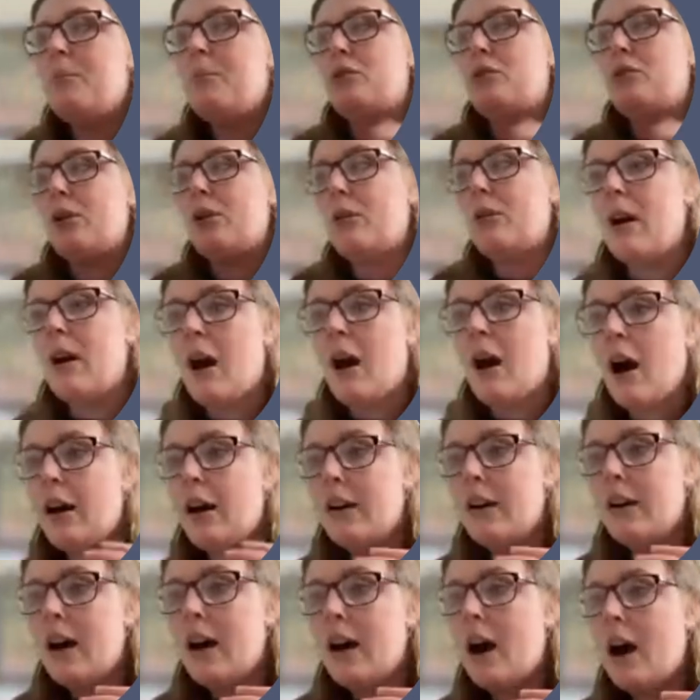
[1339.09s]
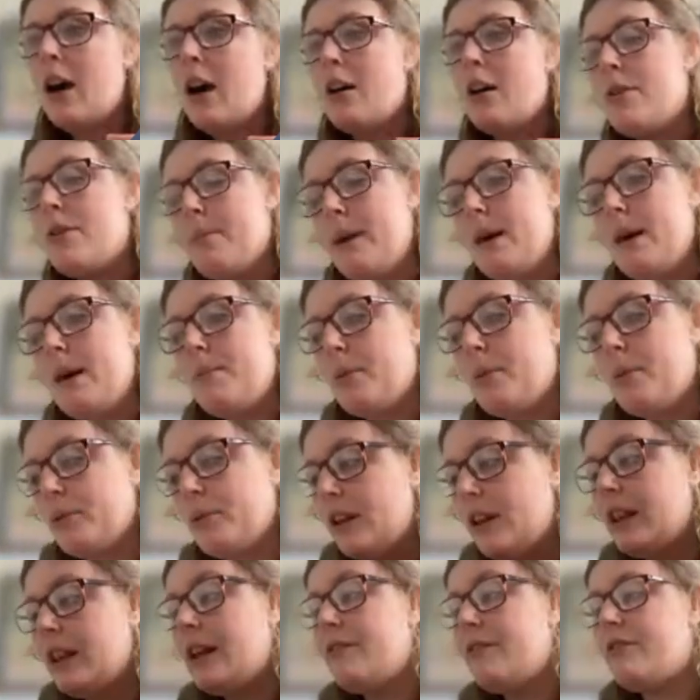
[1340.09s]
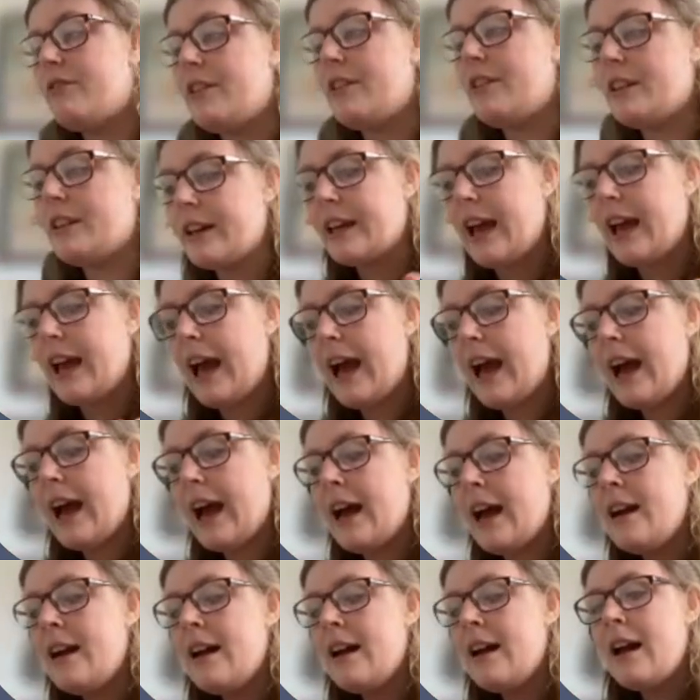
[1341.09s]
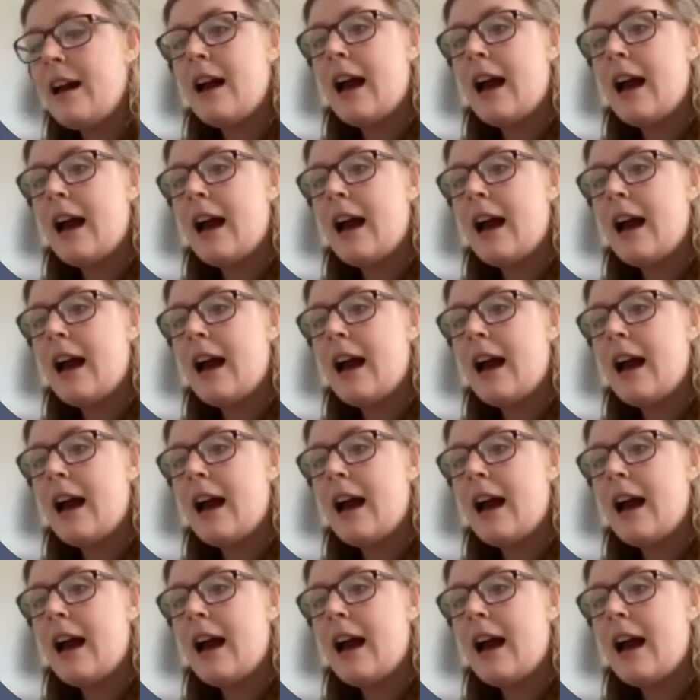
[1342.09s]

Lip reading: so are the people delivering the care,